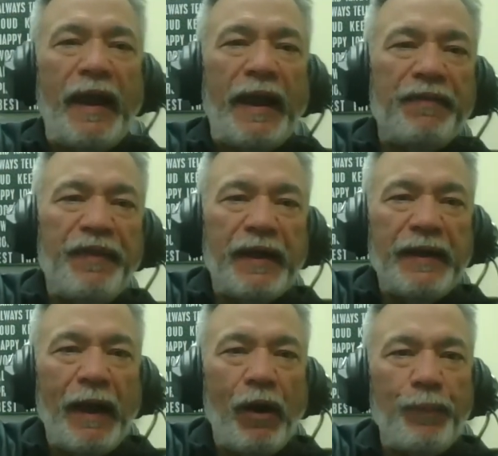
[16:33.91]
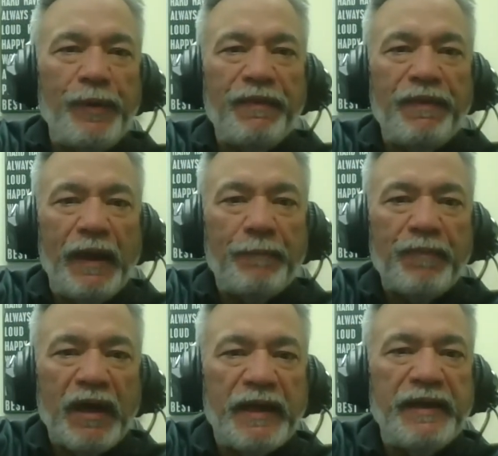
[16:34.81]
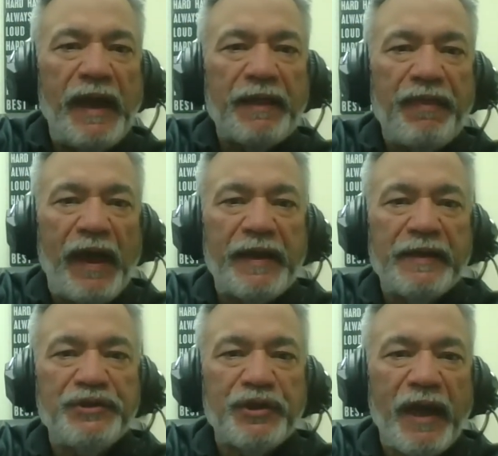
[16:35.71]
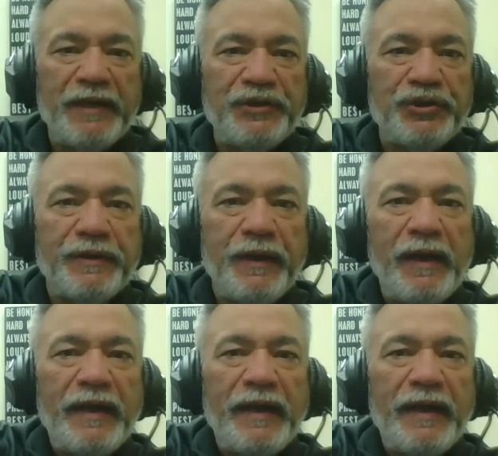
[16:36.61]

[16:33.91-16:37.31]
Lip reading: and then helping them connect that education